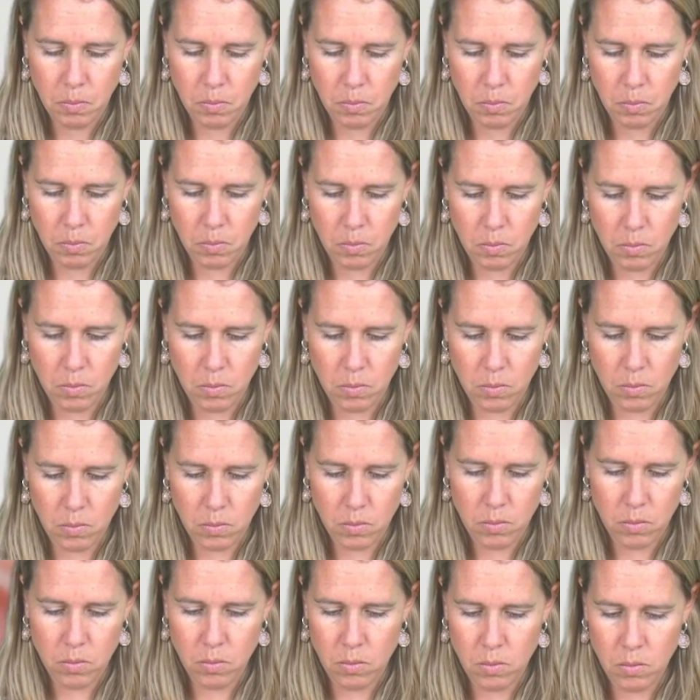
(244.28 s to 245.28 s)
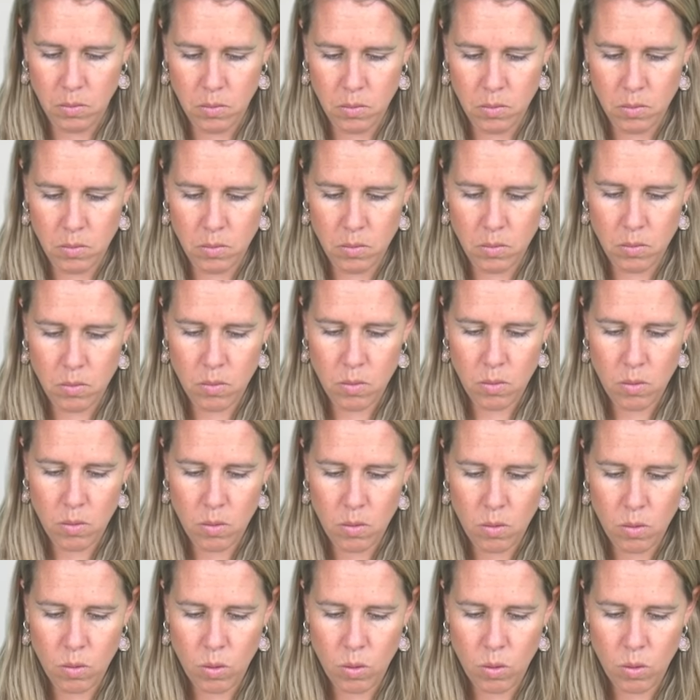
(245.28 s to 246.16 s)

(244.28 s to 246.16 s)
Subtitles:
Nothing is said.